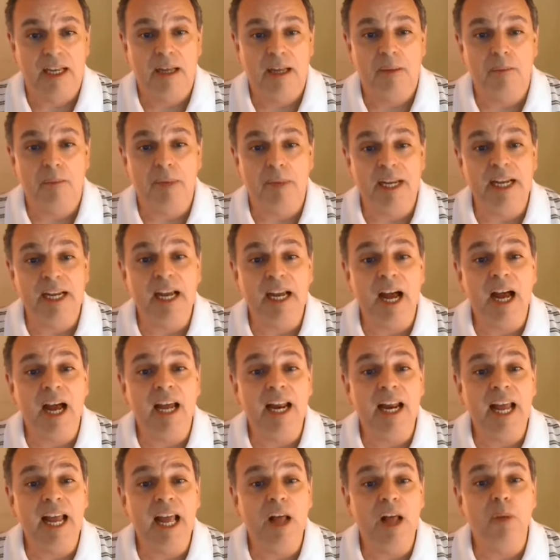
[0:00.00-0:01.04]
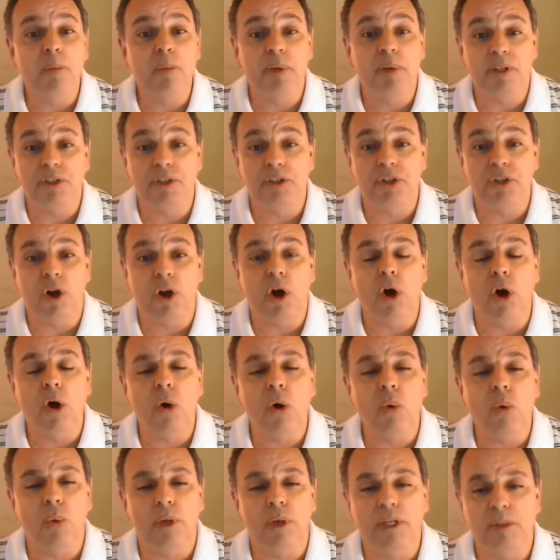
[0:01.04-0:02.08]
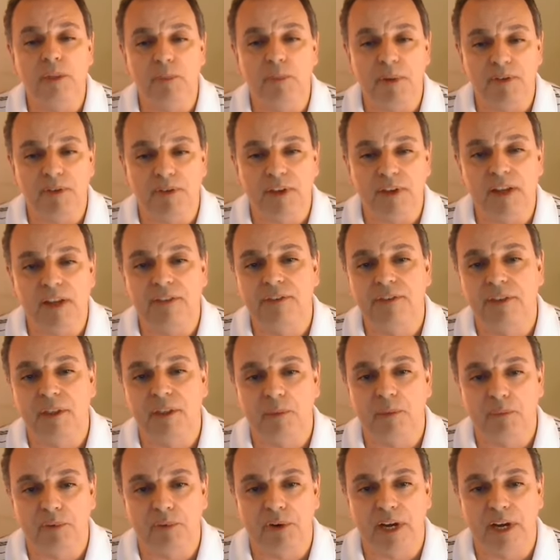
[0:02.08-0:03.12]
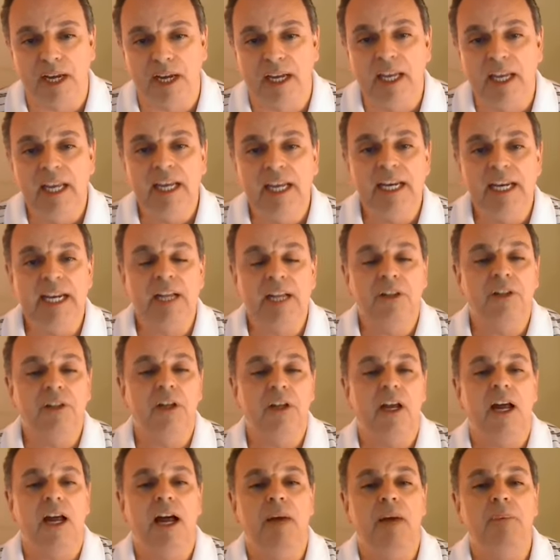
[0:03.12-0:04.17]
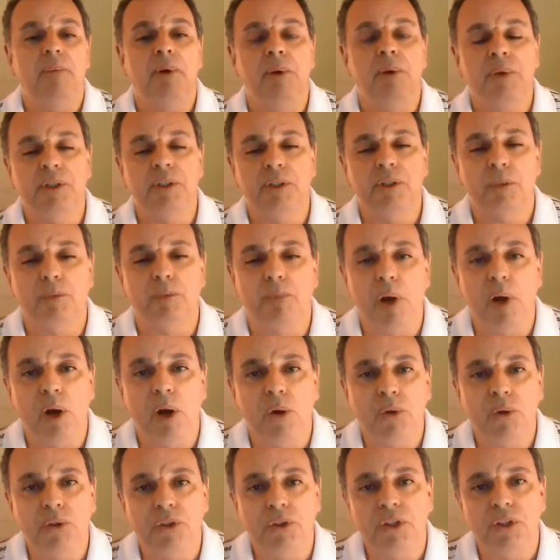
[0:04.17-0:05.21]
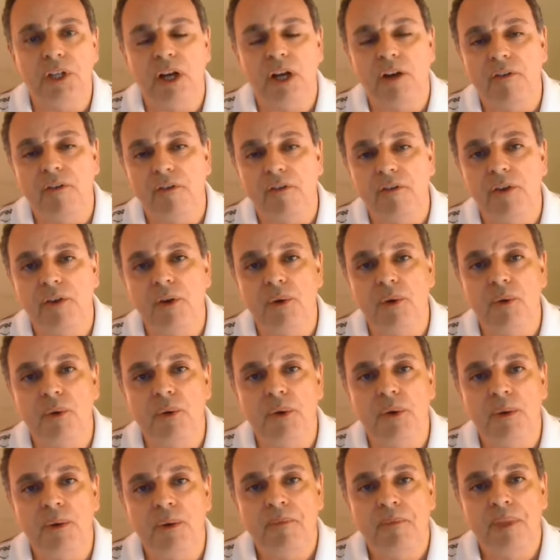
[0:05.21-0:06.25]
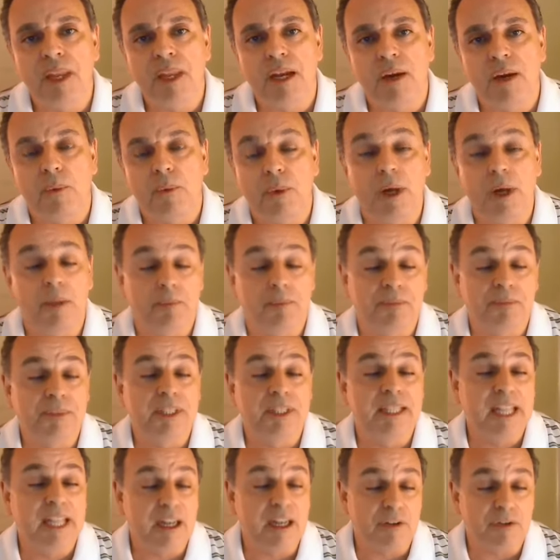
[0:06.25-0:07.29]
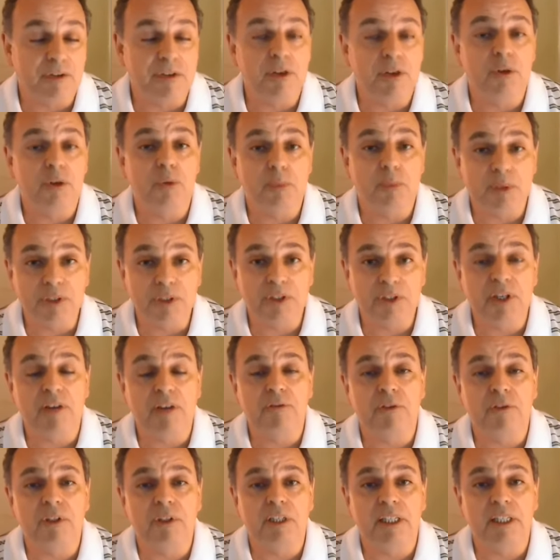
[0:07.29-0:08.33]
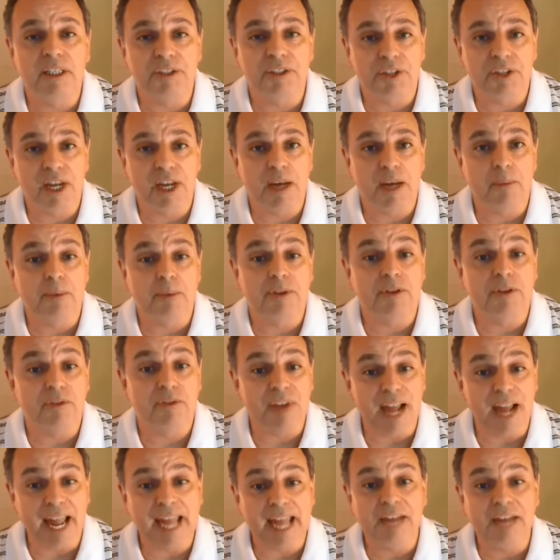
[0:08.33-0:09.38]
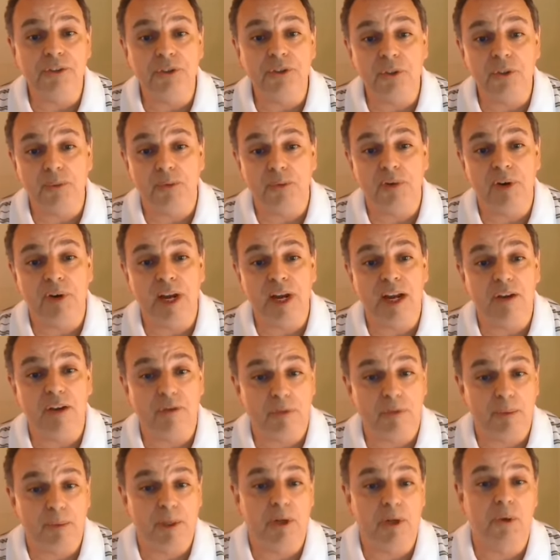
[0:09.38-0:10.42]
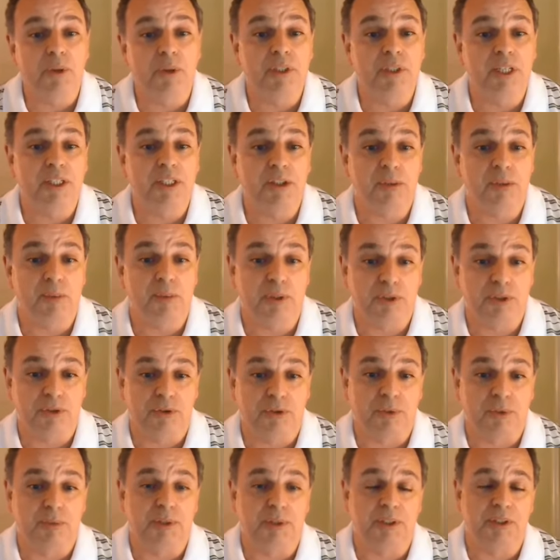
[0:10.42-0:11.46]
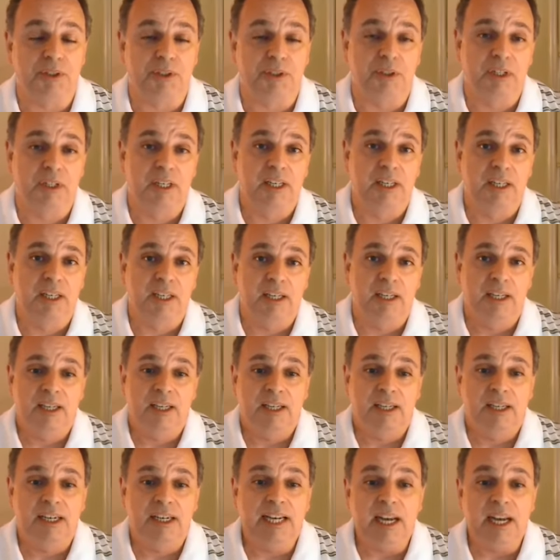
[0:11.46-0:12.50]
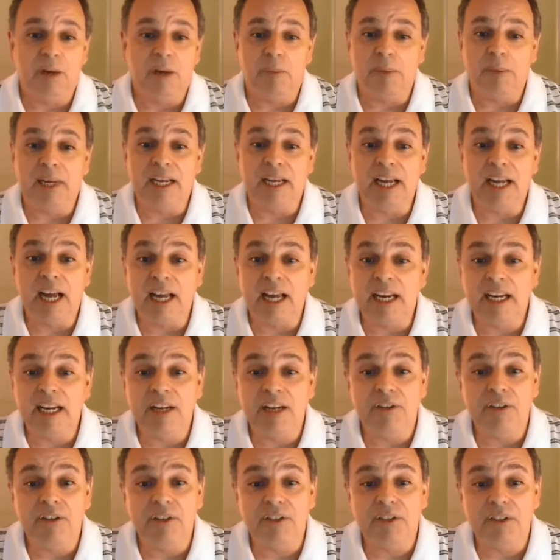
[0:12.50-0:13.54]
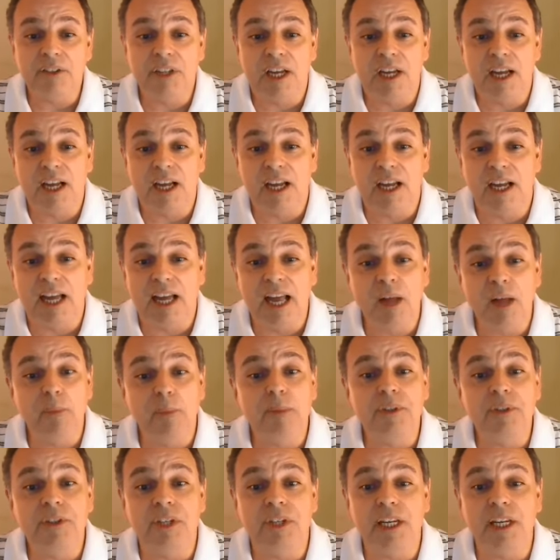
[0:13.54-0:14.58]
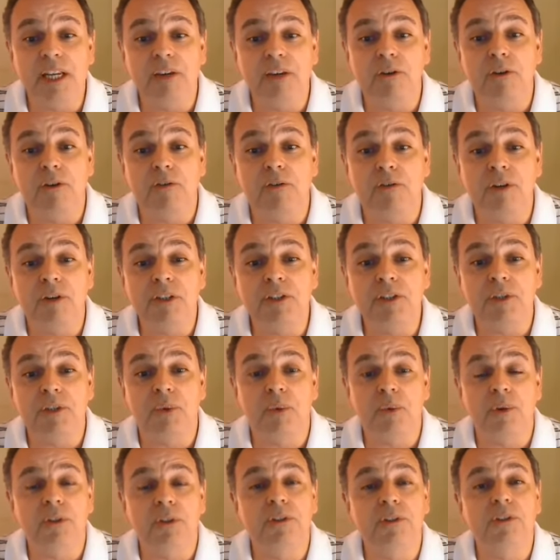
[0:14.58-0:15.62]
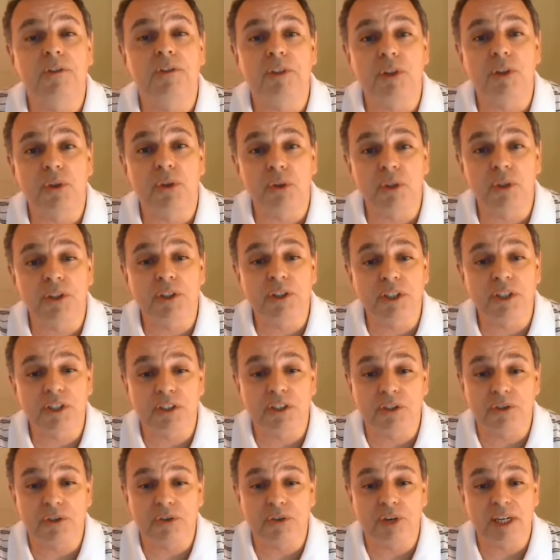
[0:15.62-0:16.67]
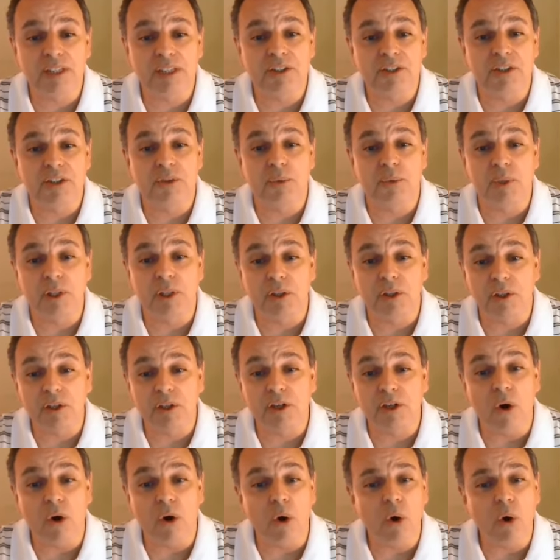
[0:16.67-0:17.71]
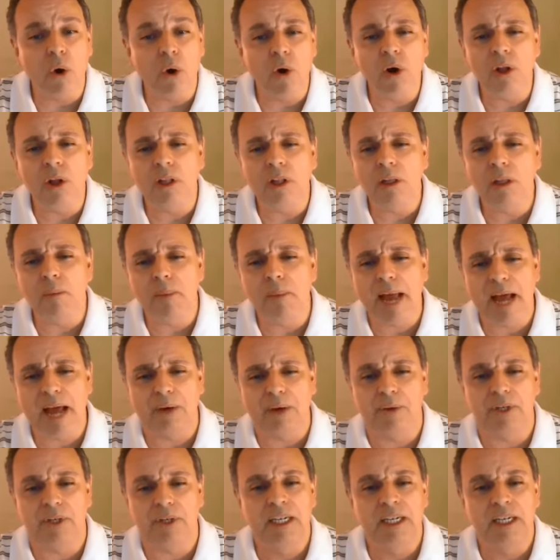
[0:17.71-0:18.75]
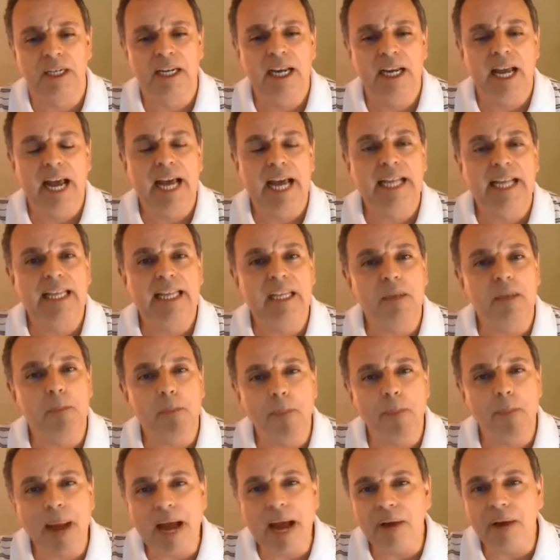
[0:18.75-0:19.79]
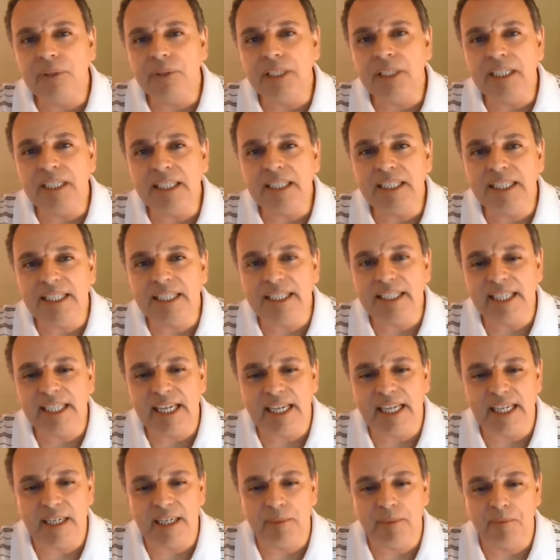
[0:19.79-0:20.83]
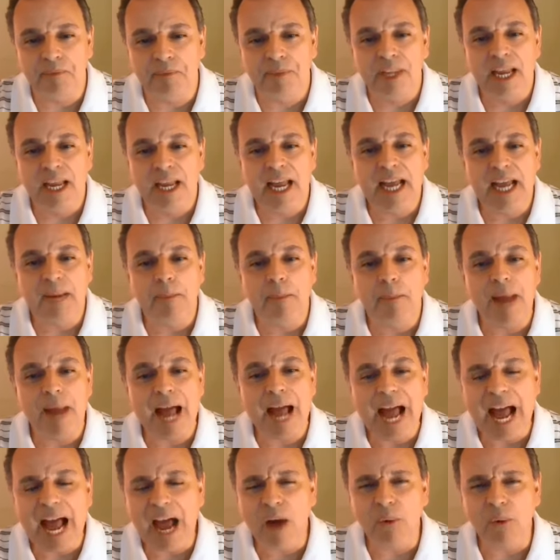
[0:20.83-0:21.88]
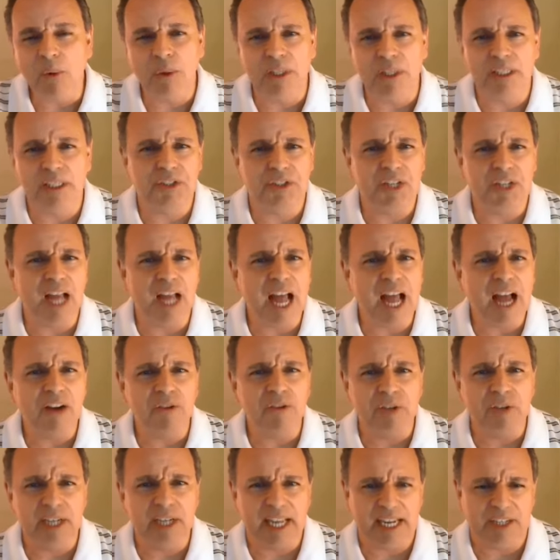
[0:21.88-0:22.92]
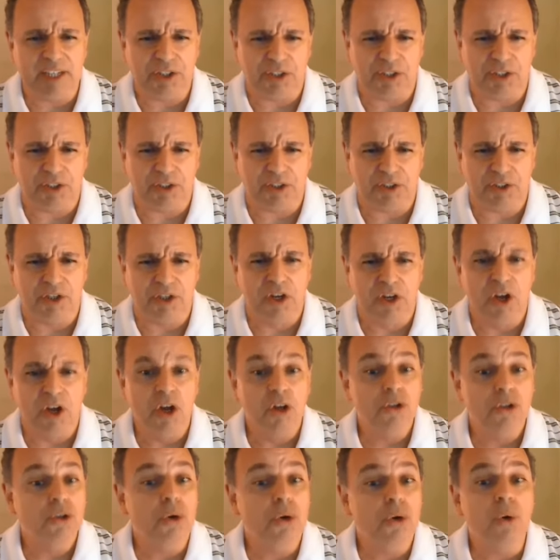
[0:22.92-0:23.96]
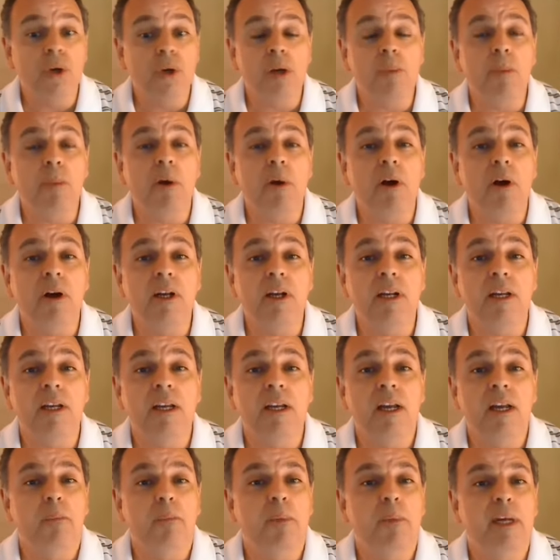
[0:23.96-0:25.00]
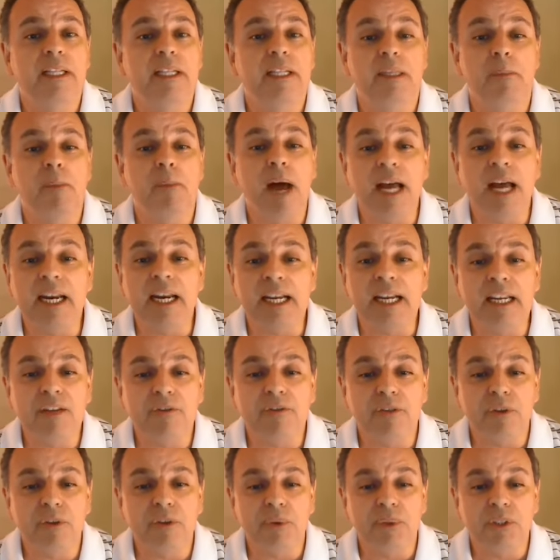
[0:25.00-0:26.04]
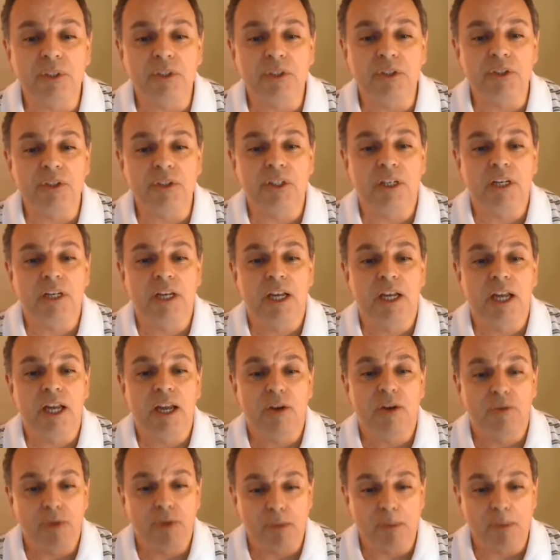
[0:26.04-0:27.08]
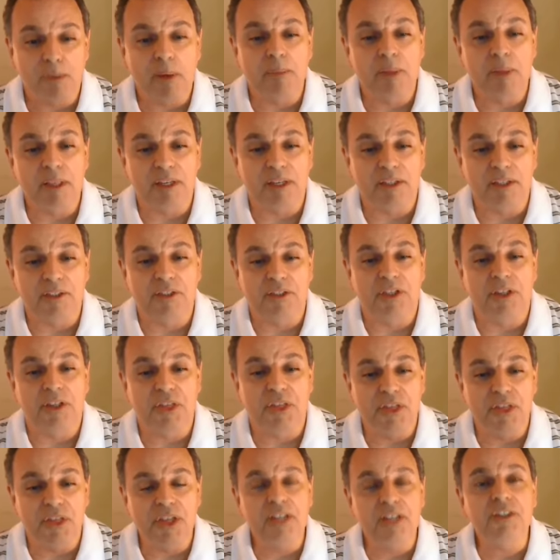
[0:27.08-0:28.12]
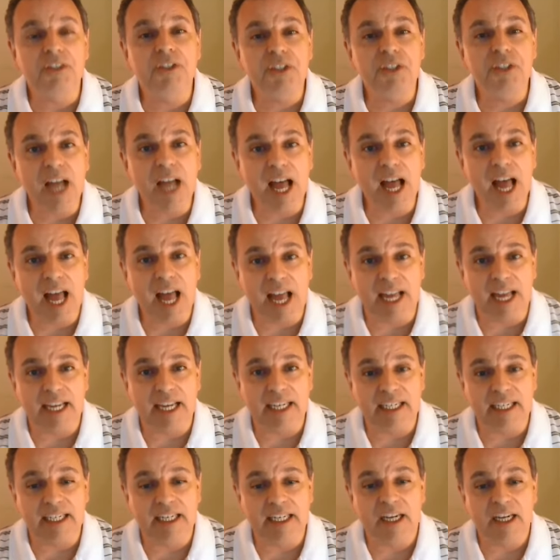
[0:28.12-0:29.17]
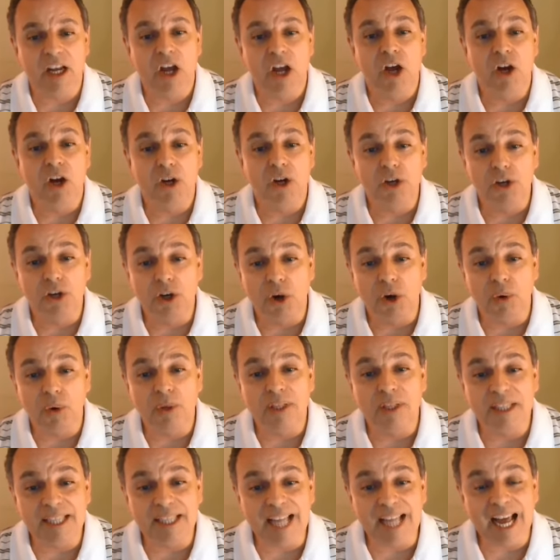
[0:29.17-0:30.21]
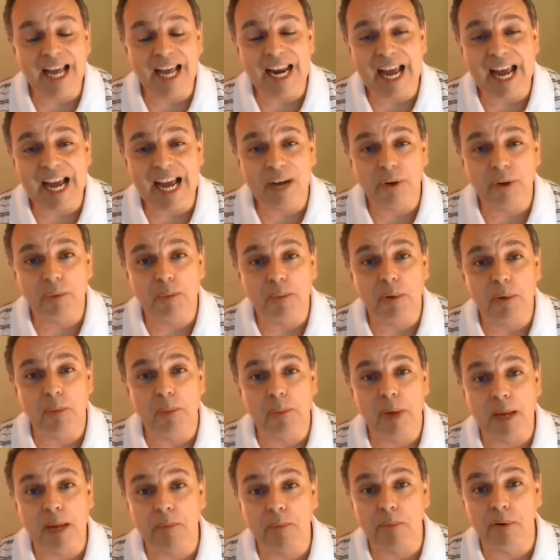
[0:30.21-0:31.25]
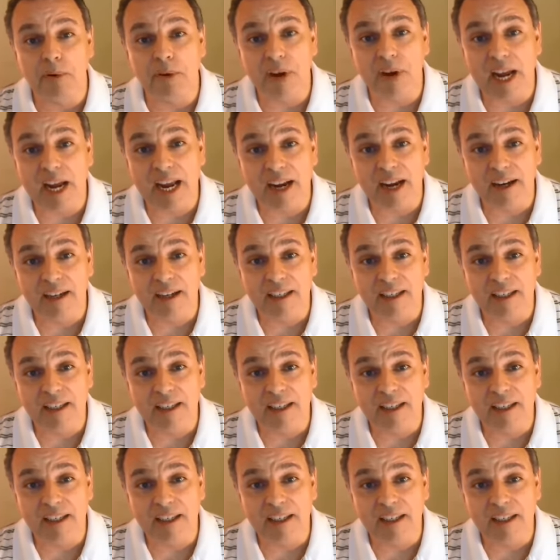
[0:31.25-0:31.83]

May God help us to always be faithful in prayer. Now, I'm going to post a few, well, not a few, but several examples of answered prayer from the Old Testament scriptures. Now, may God hear us, help us to hear afresh the words of the Lord Jesus Christ as we look all about at the abounding sin and powerless congregations torn apart by demonic influence. Remember this, this kind goeth not out but by prayer